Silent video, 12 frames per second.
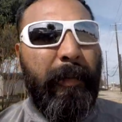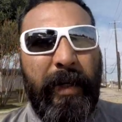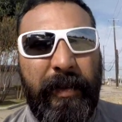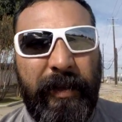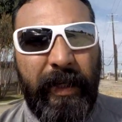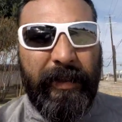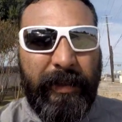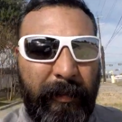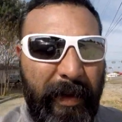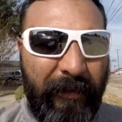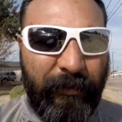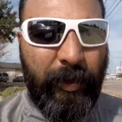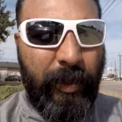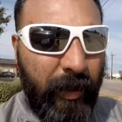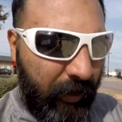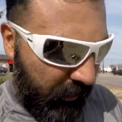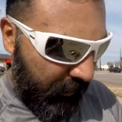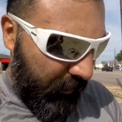gonna take some after
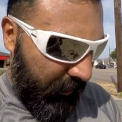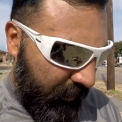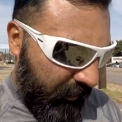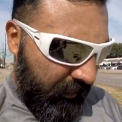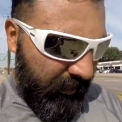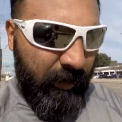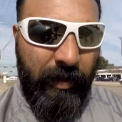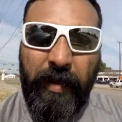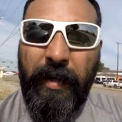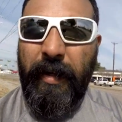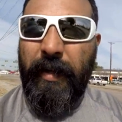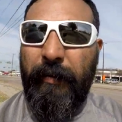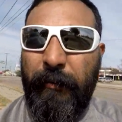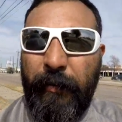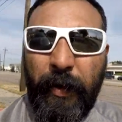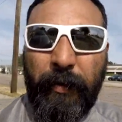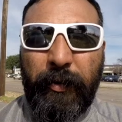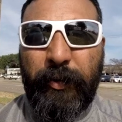uh,
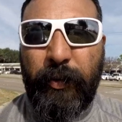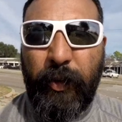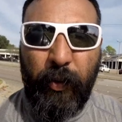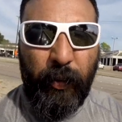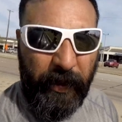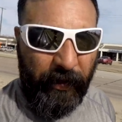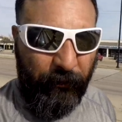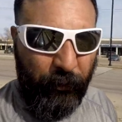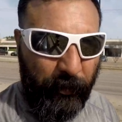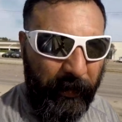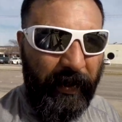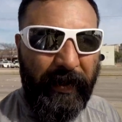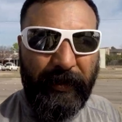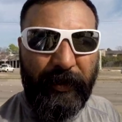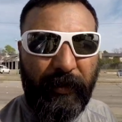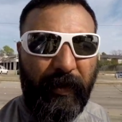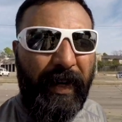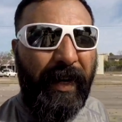photos real quick for my
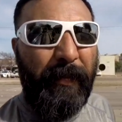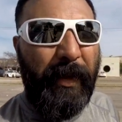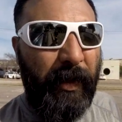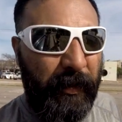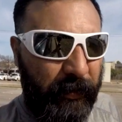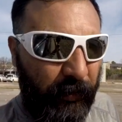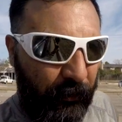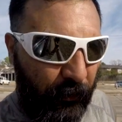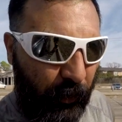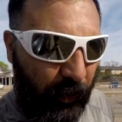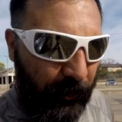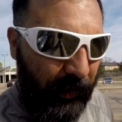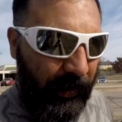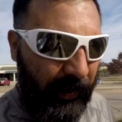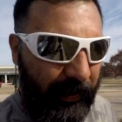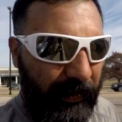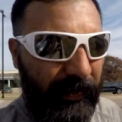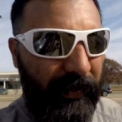Instagram and also for
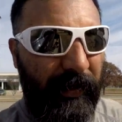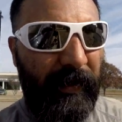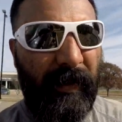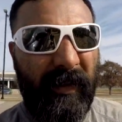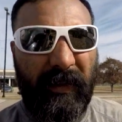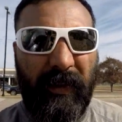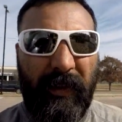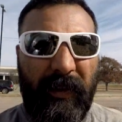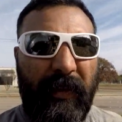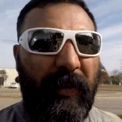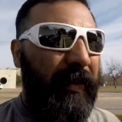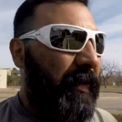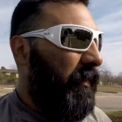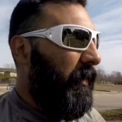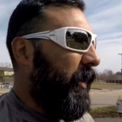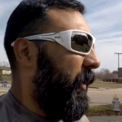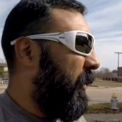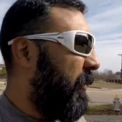my, uh,
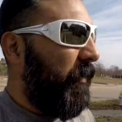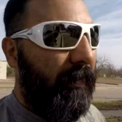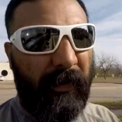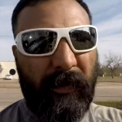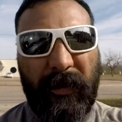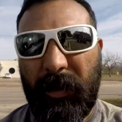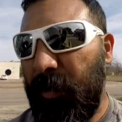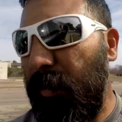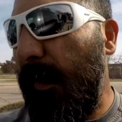you know, social